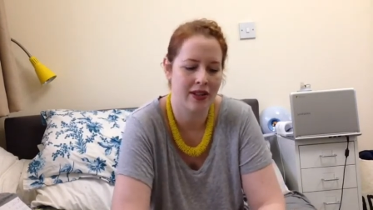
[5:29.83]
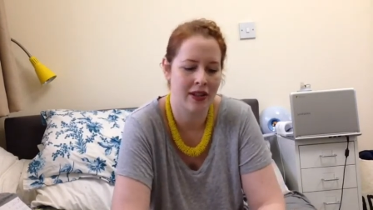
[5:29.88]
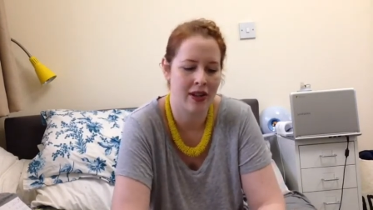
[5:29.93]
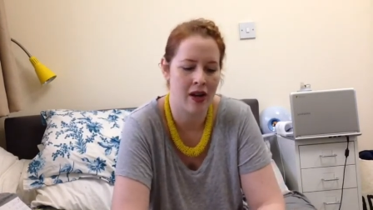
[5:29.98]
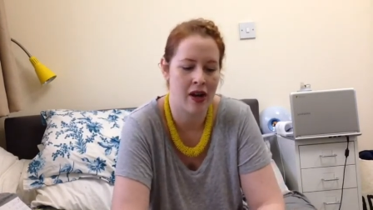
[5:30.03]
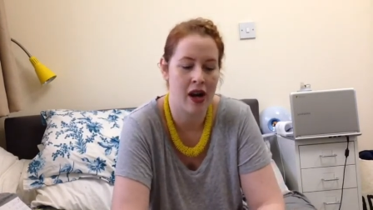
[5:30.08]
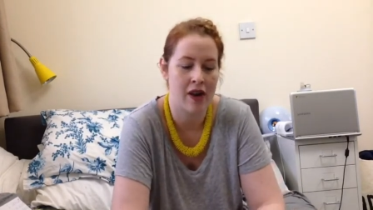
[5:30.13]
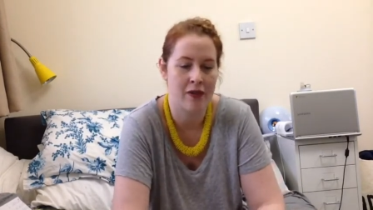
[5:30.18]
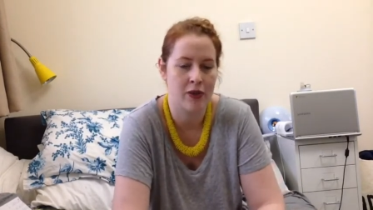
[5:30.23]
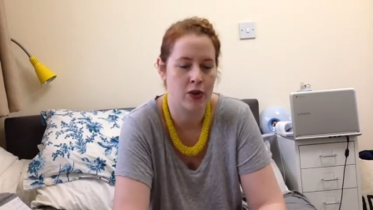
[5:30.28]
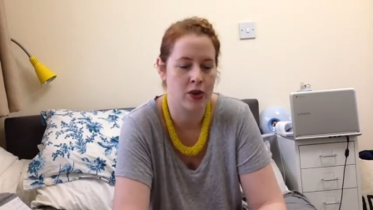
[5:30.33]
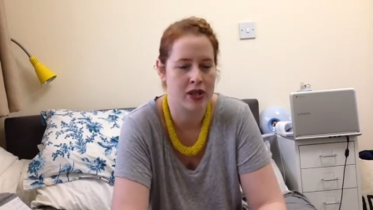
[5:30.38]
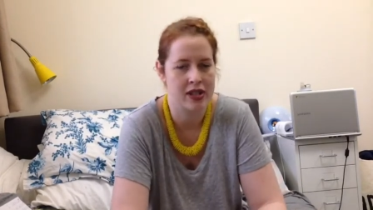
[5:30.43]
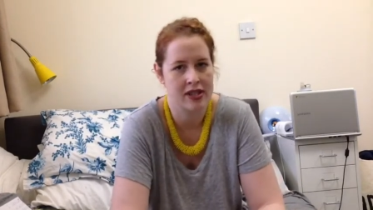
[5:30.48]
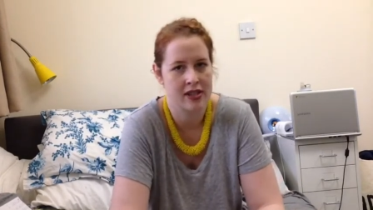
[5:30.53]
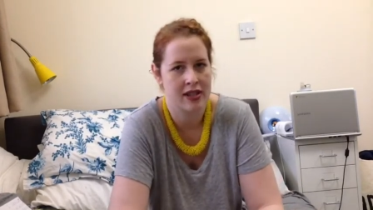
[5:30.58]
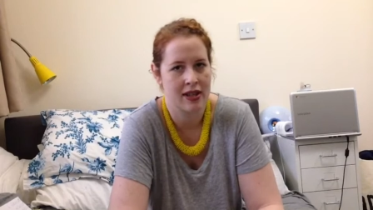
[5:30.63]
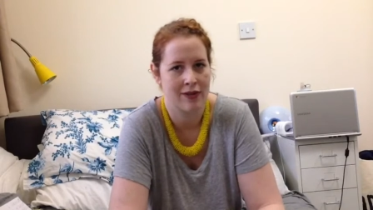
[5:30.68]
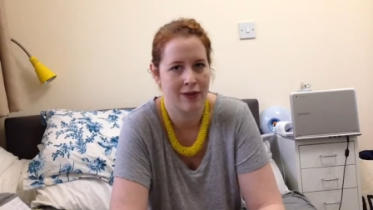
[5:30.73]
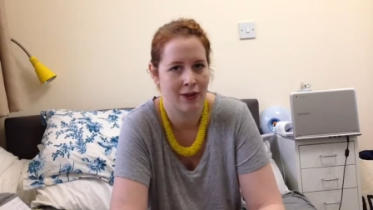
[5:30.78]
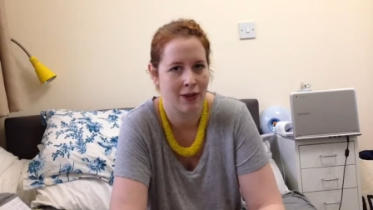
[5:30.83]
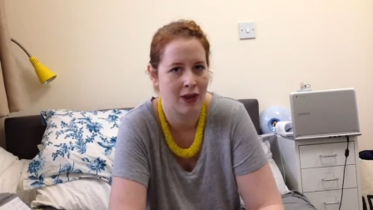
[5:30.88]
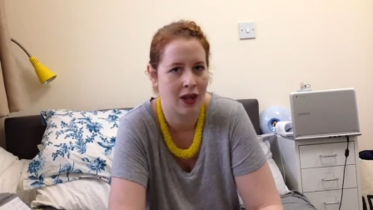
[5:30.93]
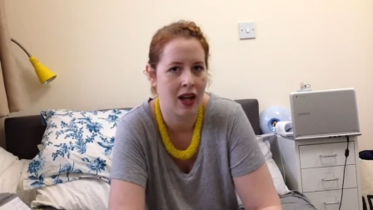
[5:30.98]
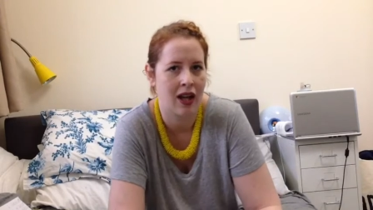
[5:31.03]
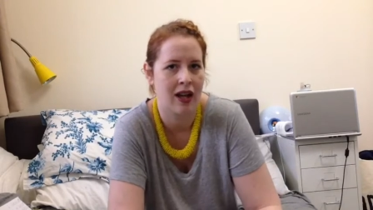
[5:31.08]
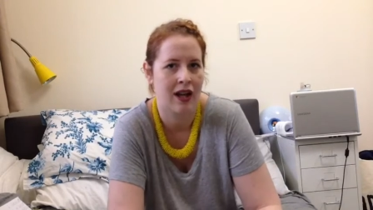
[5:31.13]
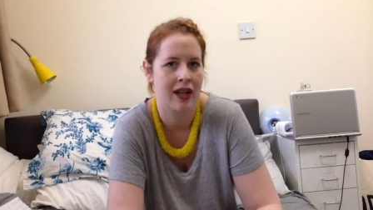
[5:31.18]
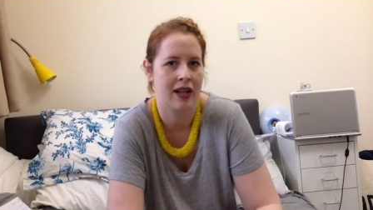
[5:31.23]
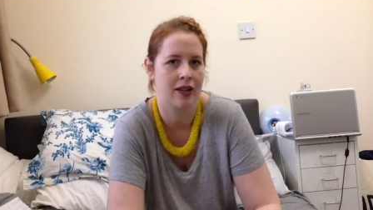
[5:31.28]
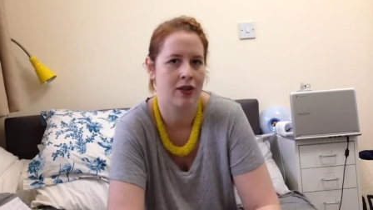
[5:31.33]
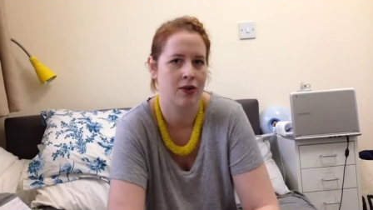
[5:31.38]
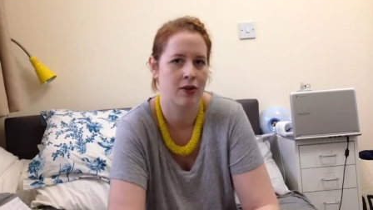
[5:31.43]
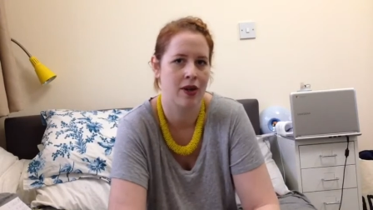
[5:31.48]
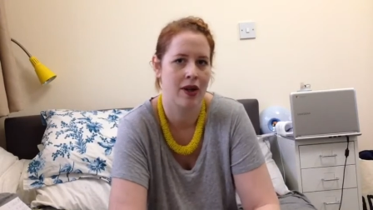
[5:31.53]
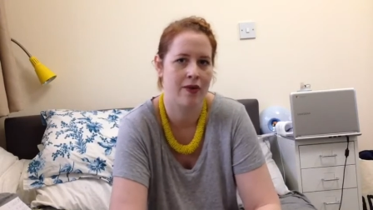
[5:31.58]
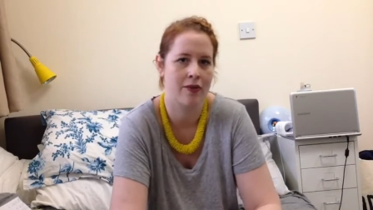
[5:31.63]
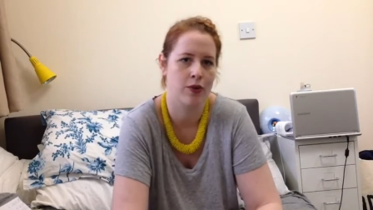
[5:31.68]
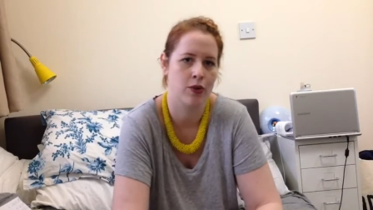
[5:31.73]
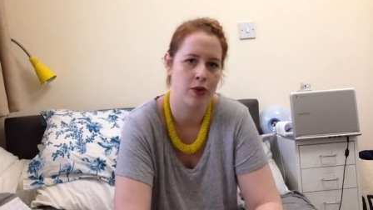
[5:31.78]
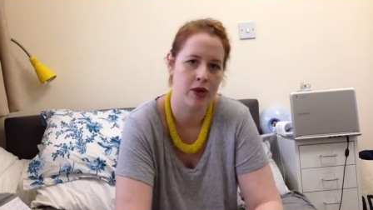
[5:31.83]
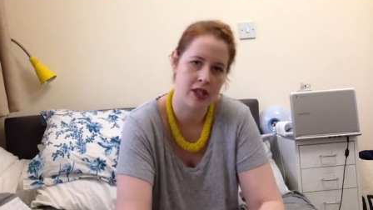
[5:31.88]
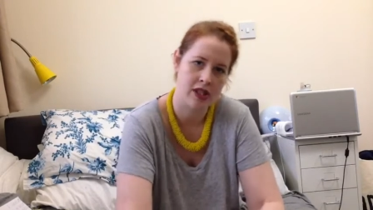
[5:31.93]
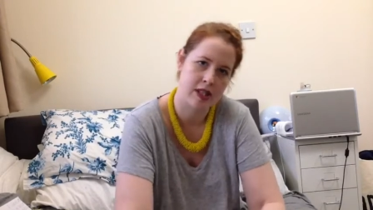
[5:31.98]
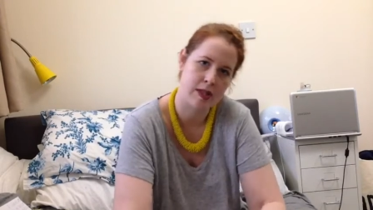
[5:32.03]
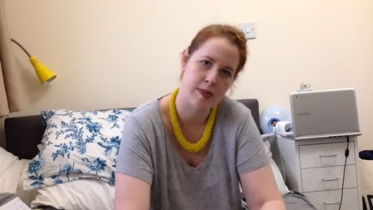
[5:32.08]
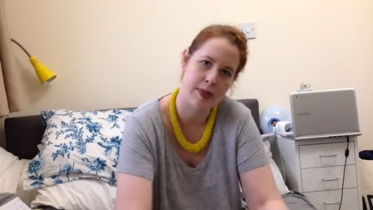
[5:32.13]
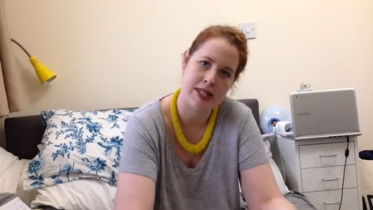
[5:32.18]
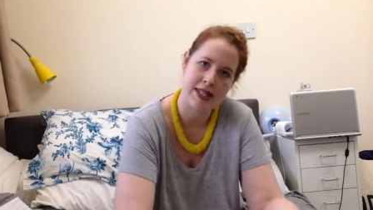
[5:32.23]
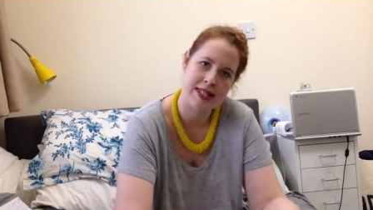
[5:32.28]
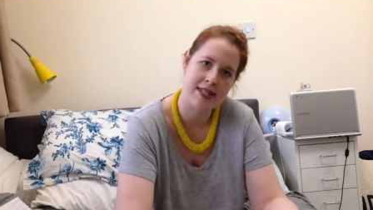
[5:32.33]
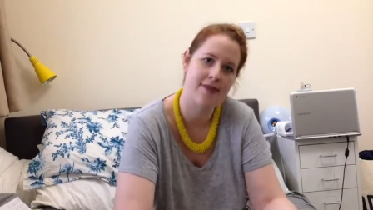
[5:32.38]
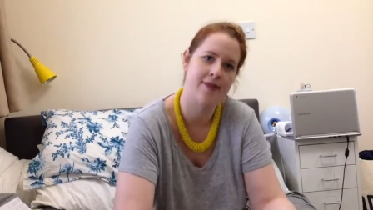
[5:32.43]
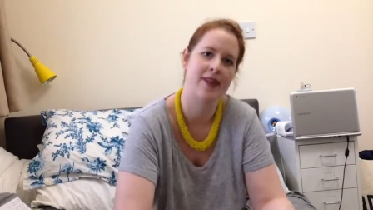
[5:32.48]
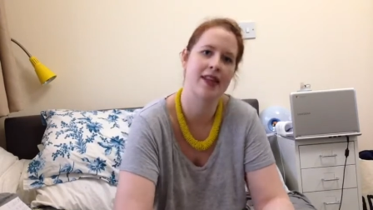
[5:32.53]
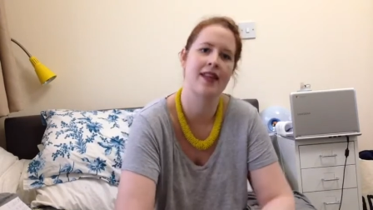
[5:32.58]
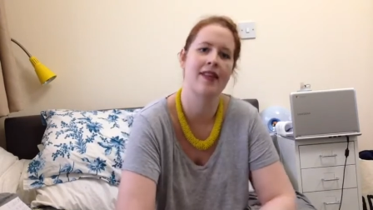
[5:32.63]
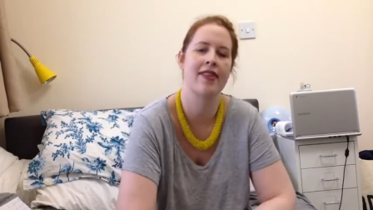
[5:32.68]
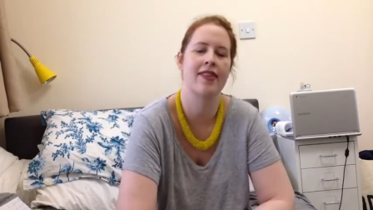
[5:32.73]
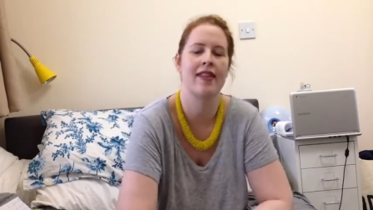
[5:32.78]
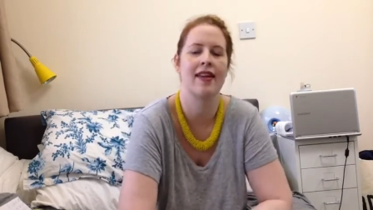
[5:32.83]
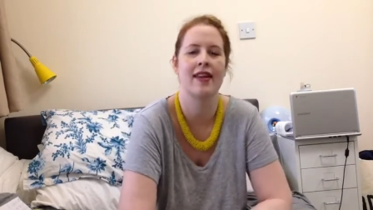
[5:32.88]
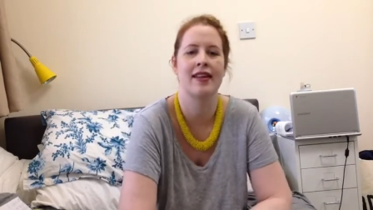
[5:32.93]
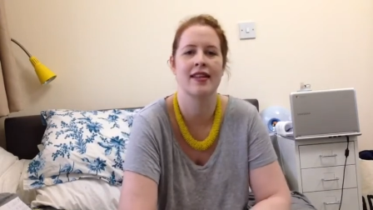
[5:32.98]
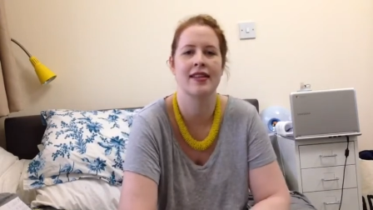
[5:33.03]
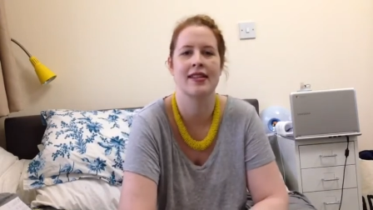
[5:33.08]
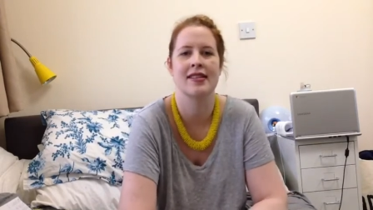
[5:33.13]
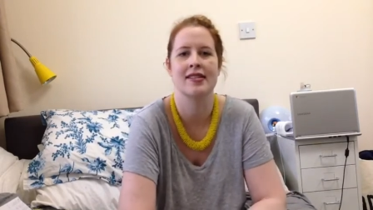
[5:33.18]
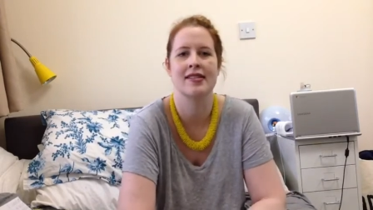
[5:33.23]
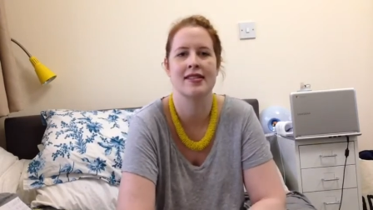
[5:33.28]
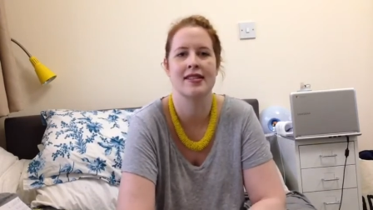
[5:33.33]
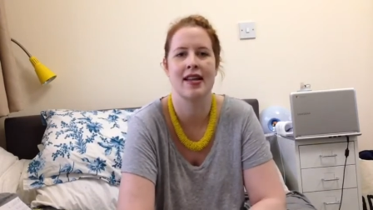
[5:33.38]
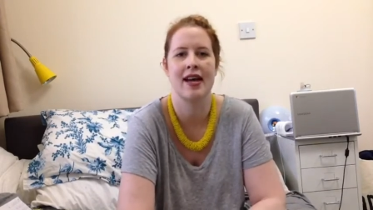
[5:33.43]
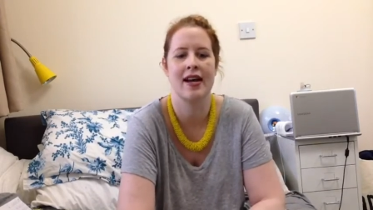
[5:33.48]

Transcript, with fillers: You know, I've ordered stuff online or I've ordered specific things